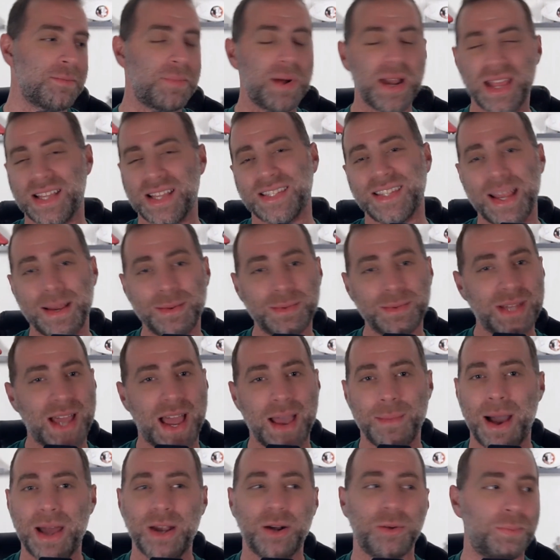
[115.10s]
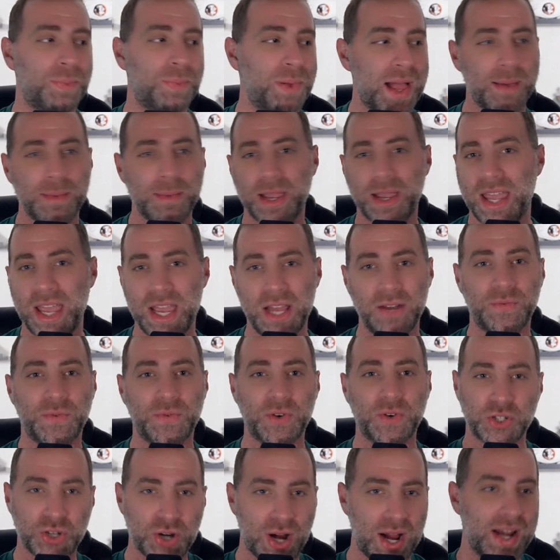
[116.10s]
But at the same time, I don't blame a
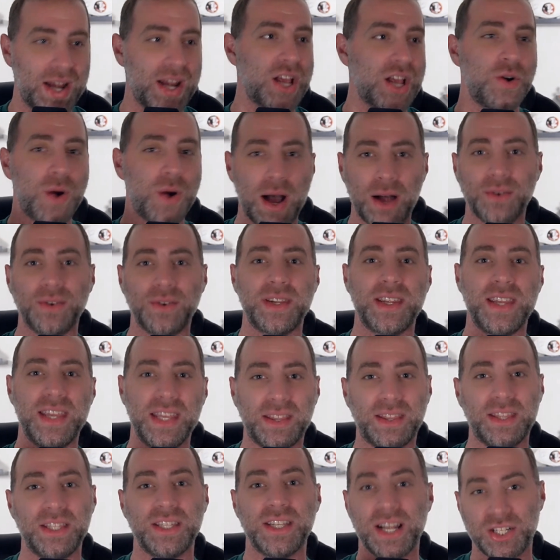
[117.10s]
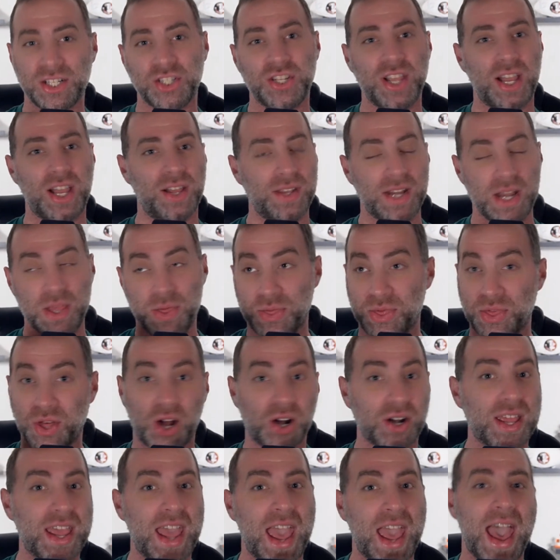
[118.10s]
kid for trying to go out and get the touchdown that he
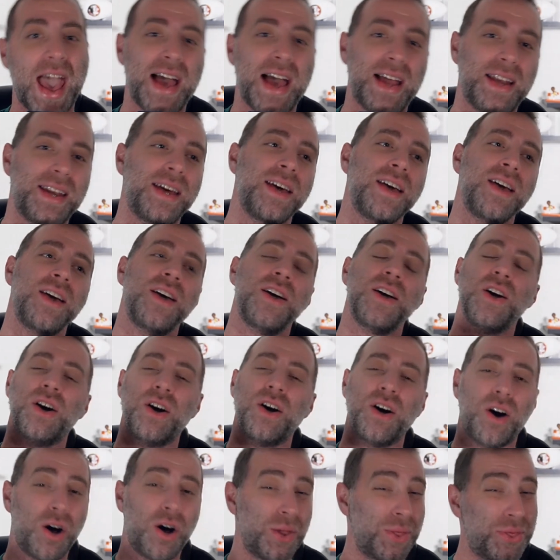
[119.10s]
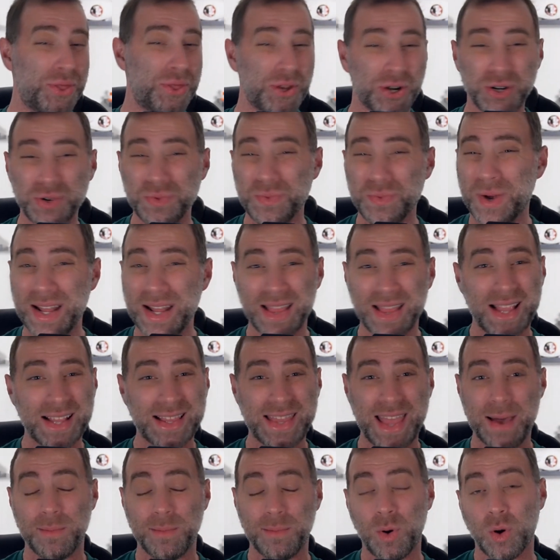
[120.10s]
thought he had. On 3rd and 1, I'd
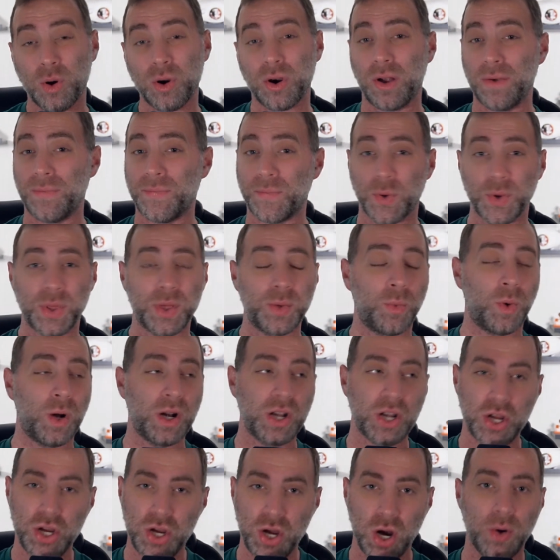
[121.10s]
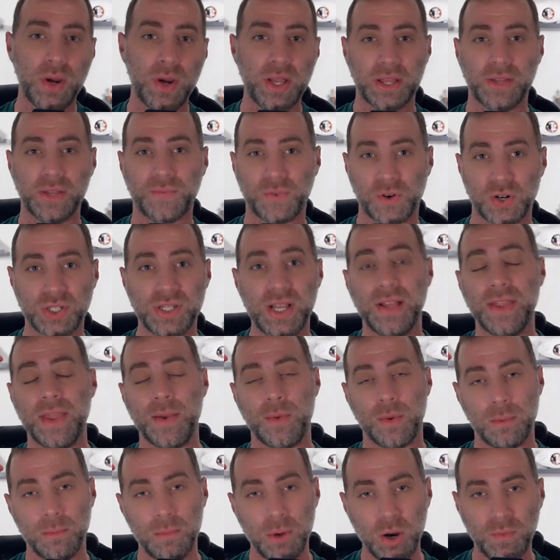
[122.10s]
like that more. On 4th and 1, go get the first down.
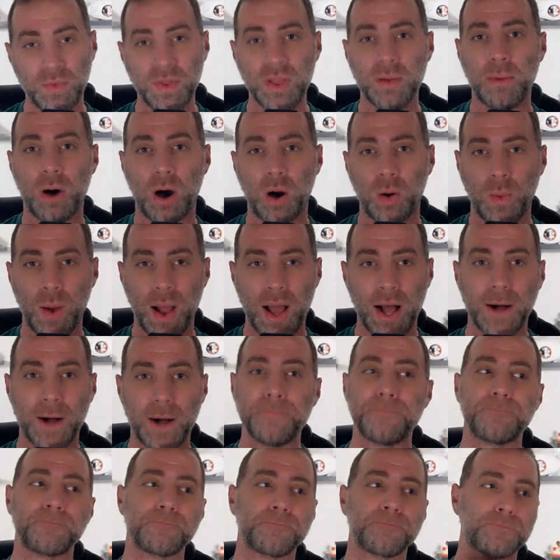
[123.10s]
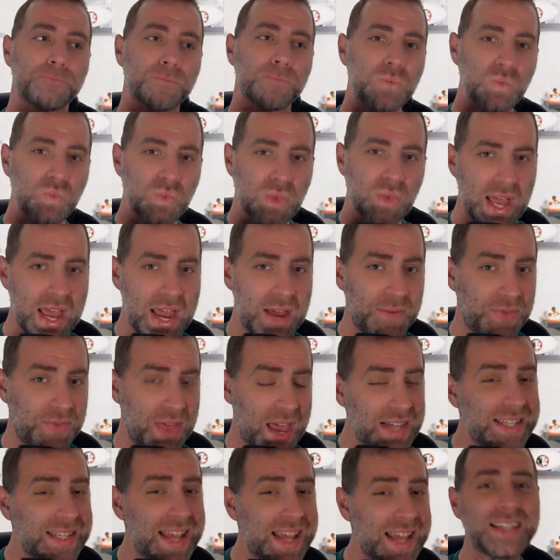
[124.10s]
They were moving the ball well. If
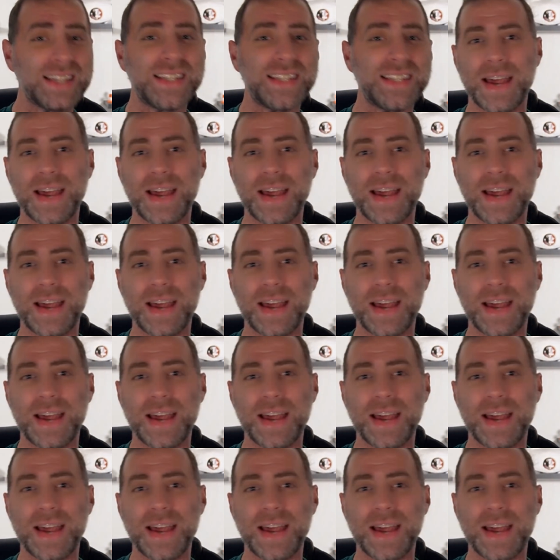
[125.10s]
they take a